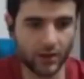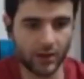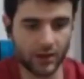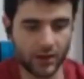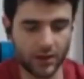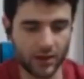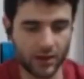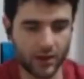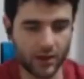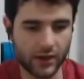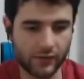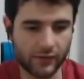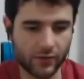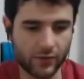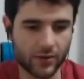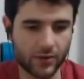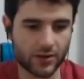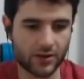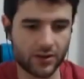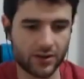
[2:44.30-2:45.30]
Yeah, hey
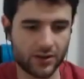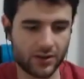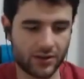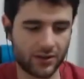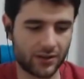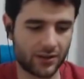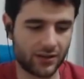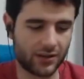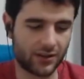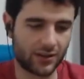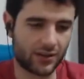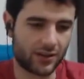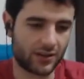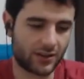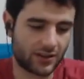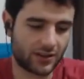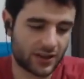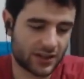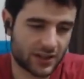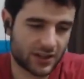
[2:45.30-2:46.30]
everyone. It's
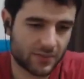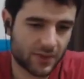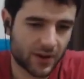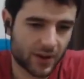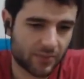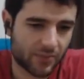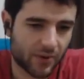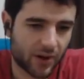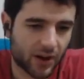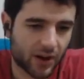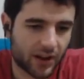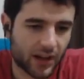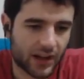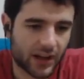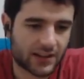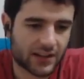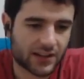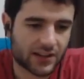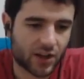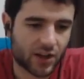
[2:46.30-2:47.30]
nice to be on the
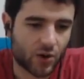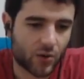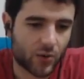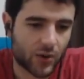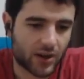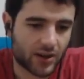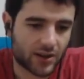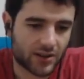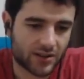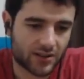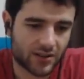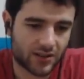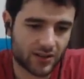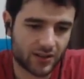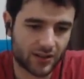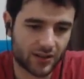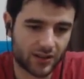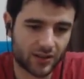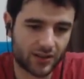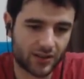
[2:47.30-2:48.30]
podcast as always.
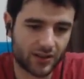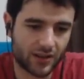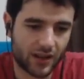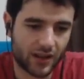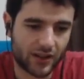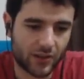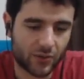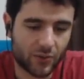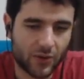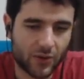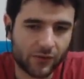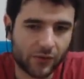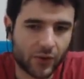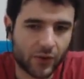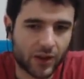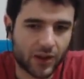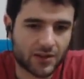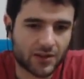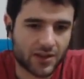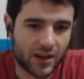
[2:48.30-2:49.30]
I think we have a
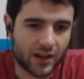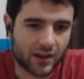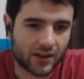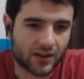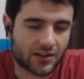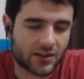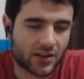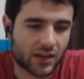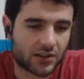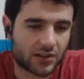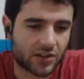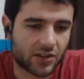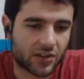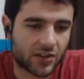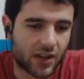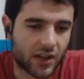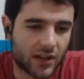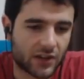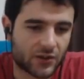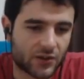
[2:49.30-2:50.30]
really exciting discussion
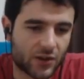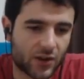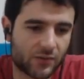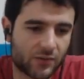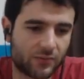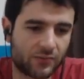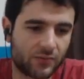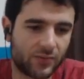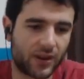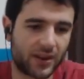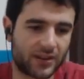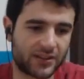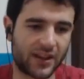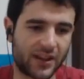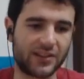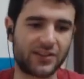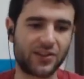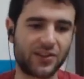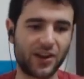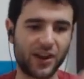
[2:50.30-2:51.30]
today, so I'm
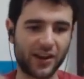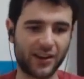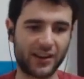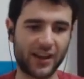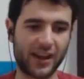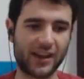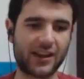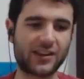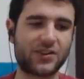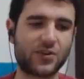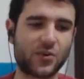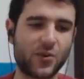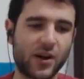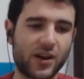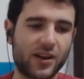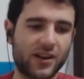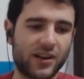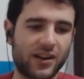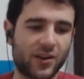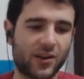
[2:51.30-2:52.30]
excited to kind of get into
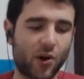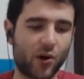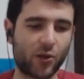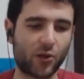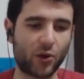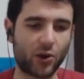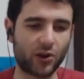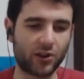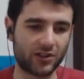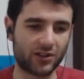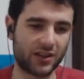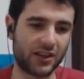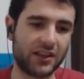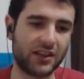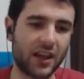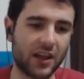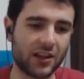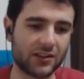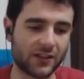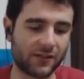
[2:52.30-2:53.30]
it and go through all the
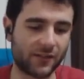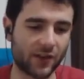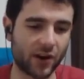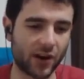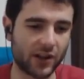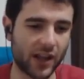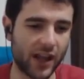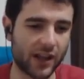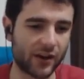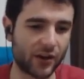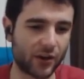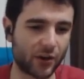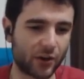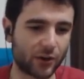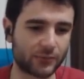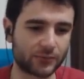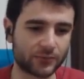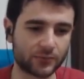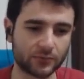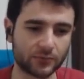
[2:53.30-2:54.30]
details of Cardano
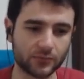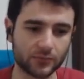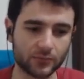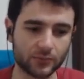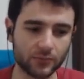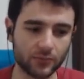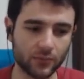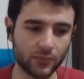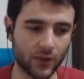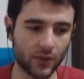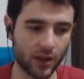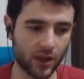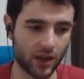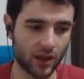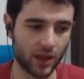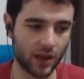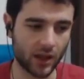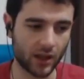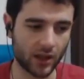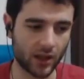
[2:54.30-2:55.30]

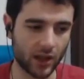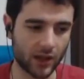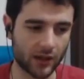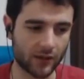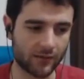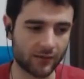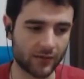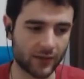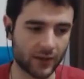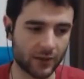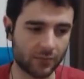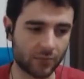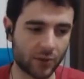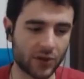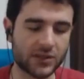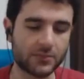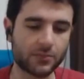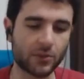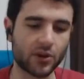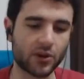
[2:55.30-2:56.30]
and kind of the
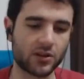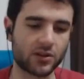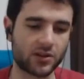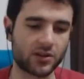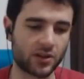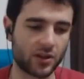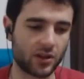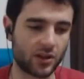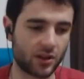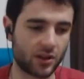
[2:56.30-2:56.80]
principles